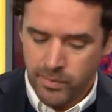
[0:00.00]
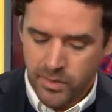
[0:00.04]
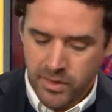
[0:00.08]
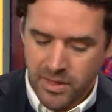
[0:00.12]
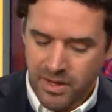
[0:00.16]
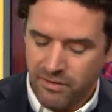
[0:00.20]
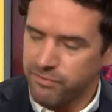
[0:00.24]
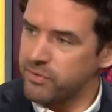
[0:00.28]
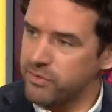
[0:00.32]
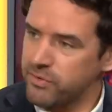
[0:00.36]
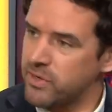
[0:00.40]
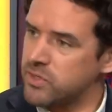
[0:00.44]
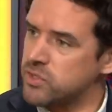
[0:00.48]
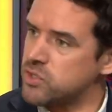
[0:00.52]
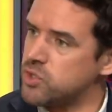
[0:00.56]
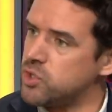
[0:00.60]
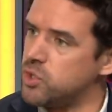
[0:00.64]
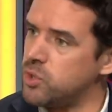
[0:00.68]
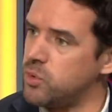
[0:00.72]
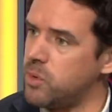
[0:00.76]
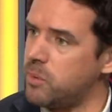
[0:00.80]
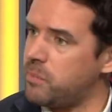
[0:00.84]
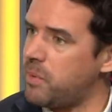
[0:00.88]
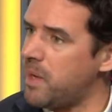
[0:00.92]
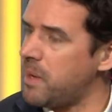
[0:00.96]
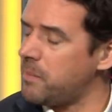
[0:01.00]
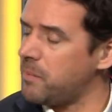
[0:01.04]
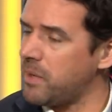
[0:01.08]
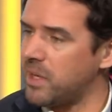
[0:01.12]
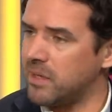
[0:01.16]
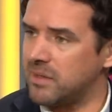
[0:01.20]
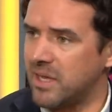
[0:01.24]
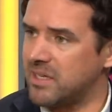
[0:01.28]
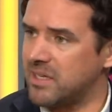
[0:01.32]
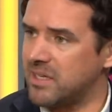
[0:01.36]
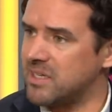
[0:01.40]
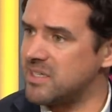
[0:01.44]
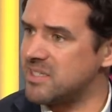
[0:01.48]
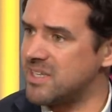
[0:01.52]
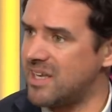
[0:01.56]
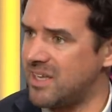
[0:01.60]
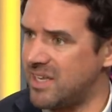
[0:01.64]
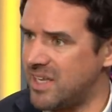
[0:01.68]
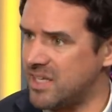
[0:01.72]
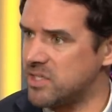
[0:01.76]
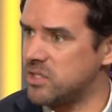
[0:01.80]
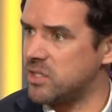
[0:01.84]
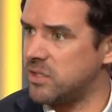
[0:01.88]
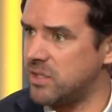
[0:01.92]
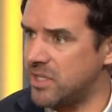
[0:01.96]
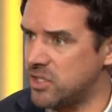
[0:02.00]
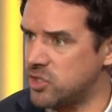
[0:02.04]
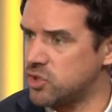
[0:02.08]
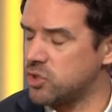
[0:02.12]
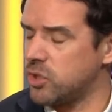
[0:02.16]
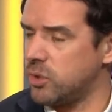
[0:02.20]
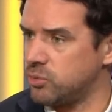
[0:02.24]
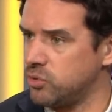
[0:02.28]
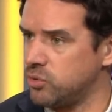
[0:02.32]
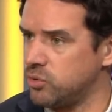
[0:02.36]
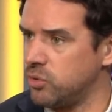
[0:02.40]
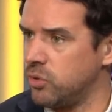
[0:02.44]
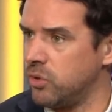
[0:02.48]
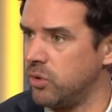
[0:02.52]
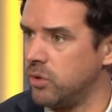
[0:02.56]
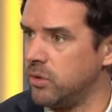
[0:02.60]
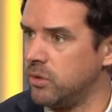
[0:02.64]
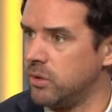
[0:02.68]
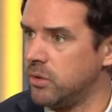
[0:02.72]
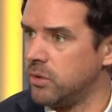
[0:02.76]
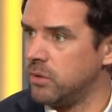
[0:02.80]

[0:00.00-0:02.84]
That front two, Aubameyang, Lacazette, that's top draw.